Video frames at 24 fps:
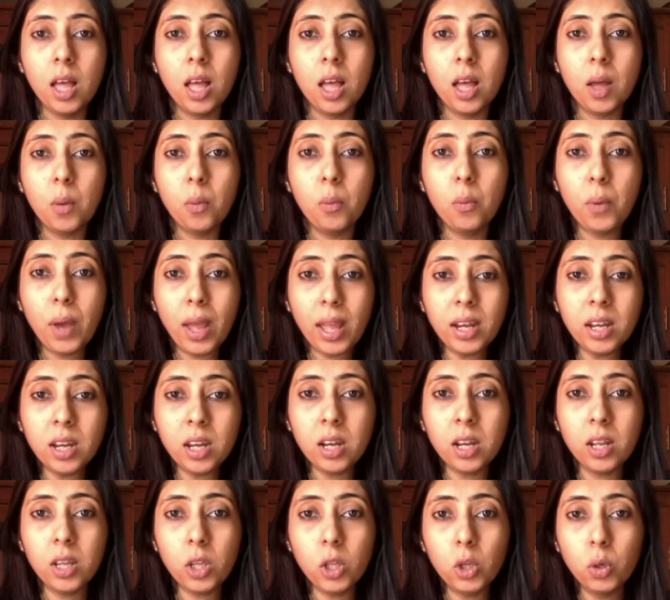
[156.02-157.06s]

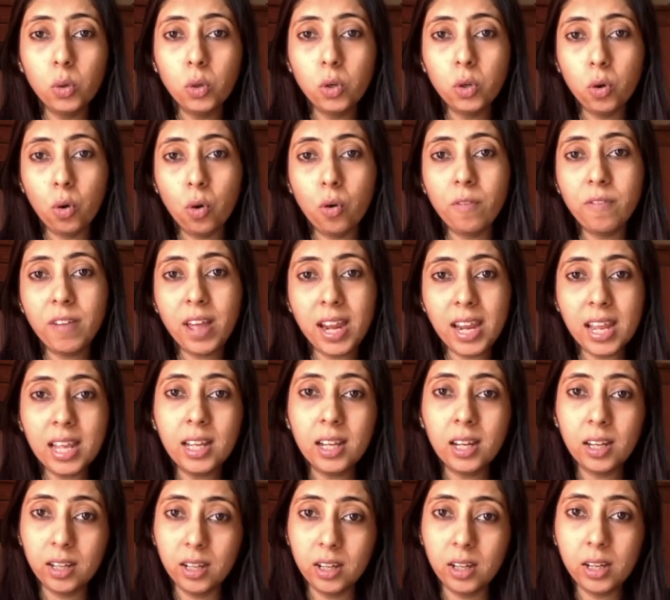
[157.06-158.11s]
when you know very
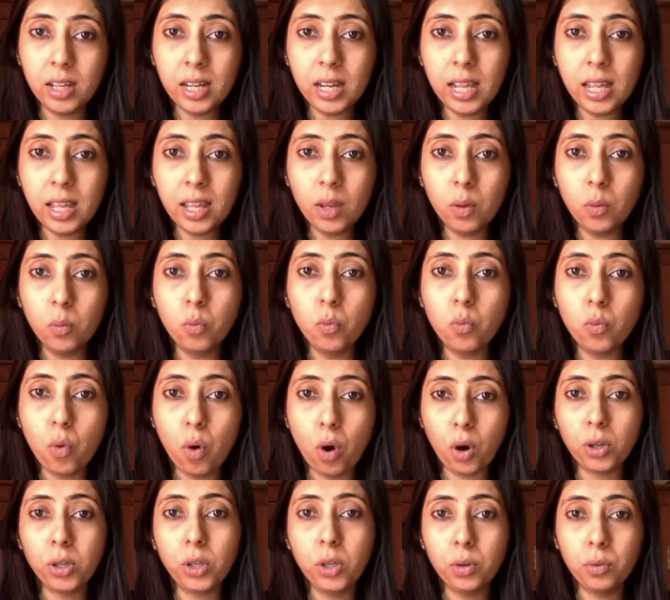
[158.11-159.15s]
clearly
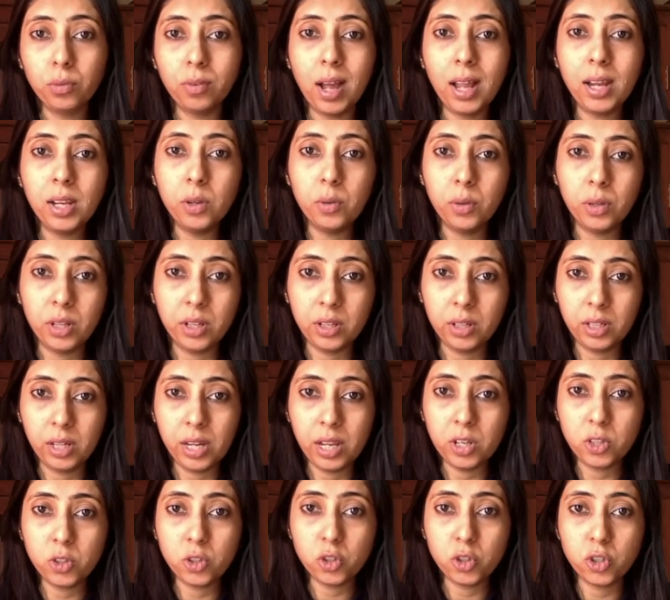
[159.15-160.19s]
what you value in a
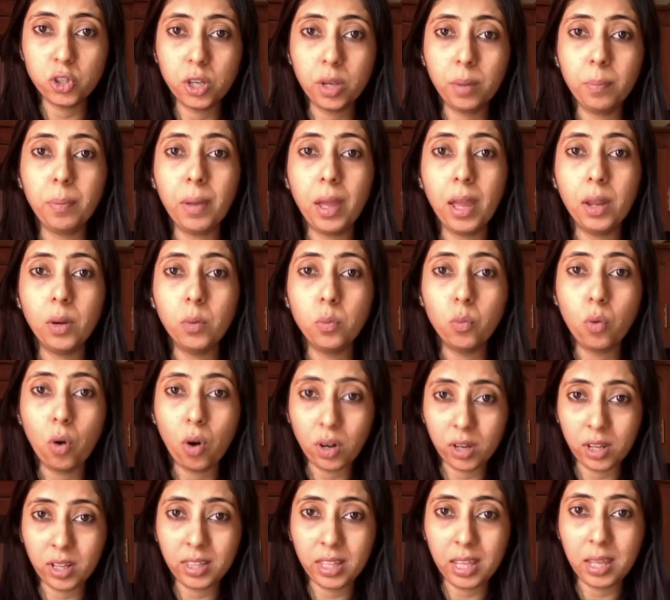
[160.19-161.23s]
relationship and
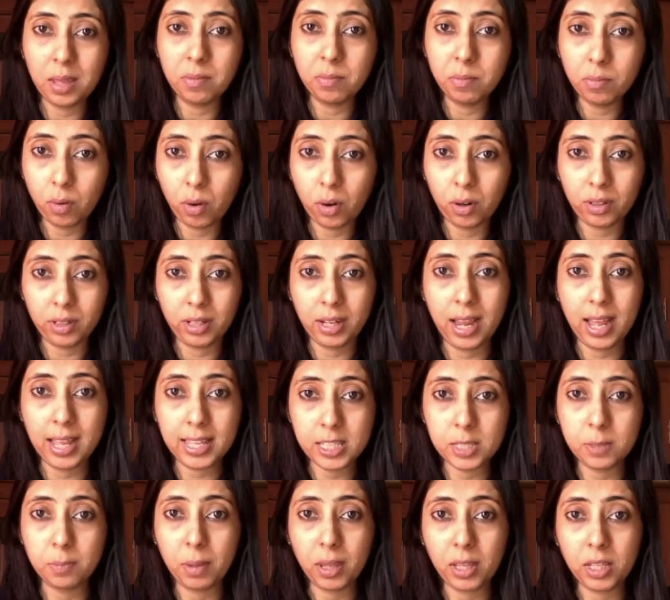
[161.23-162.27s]
what are the important
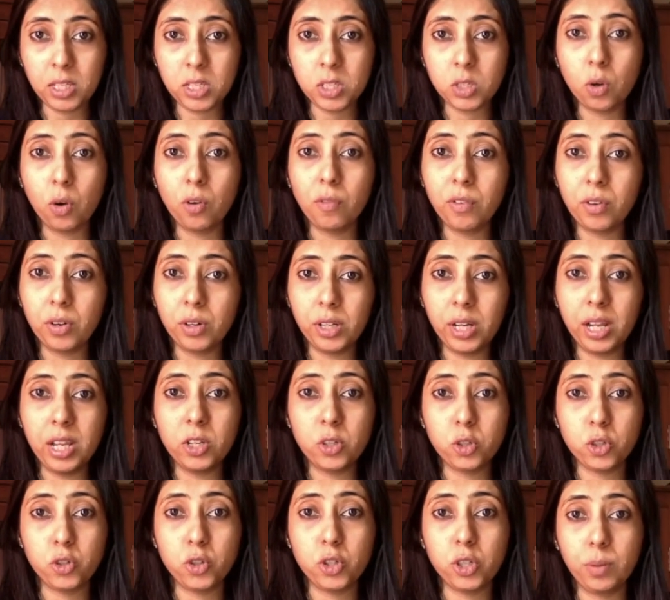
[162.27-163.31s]
aspects of a
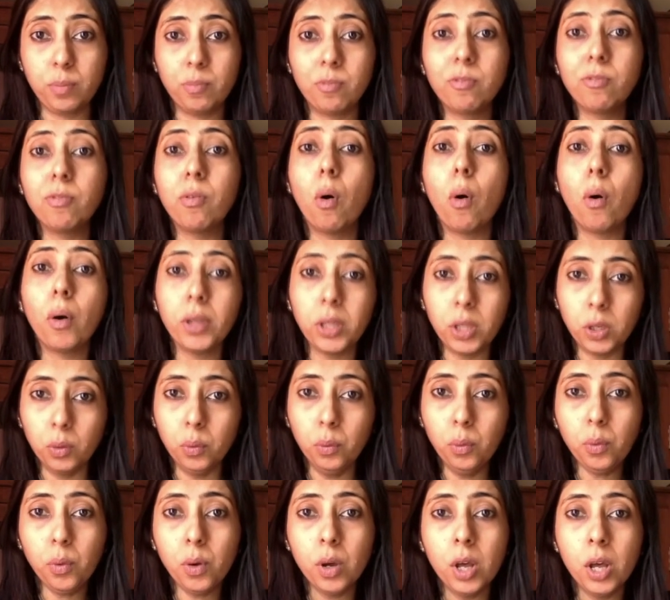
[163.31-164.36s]
relationship for
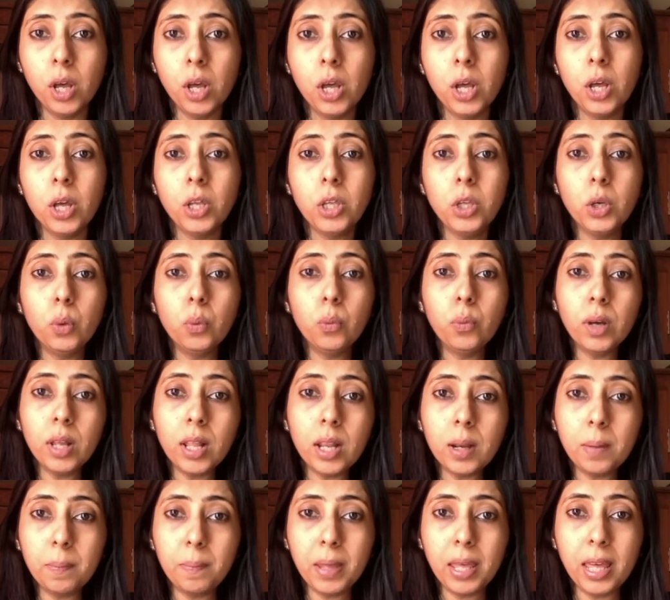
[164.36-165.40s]
you, you
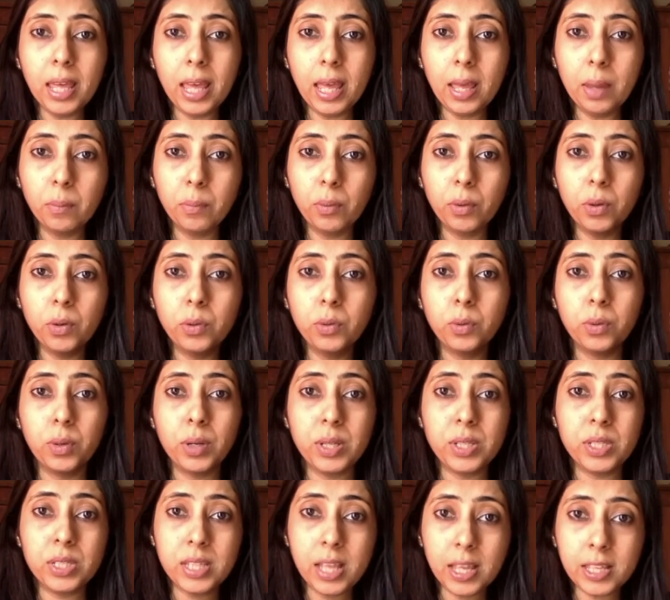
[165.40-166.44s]
will be able to
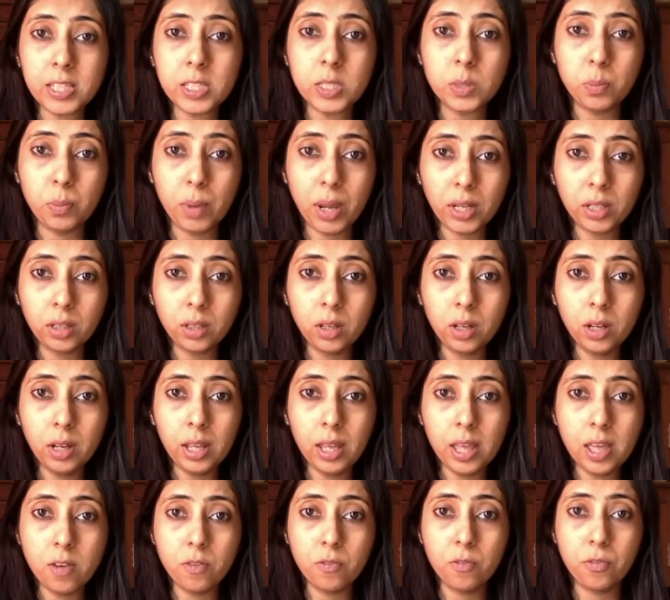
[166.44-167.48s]
assess better
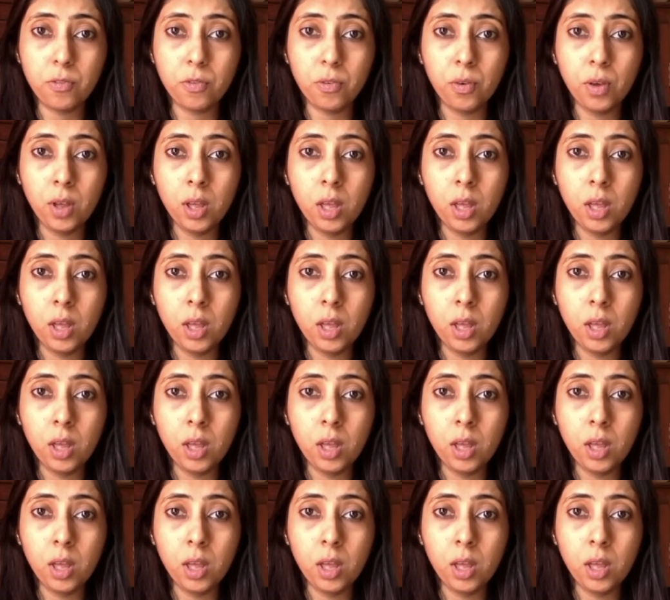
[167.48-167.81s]
if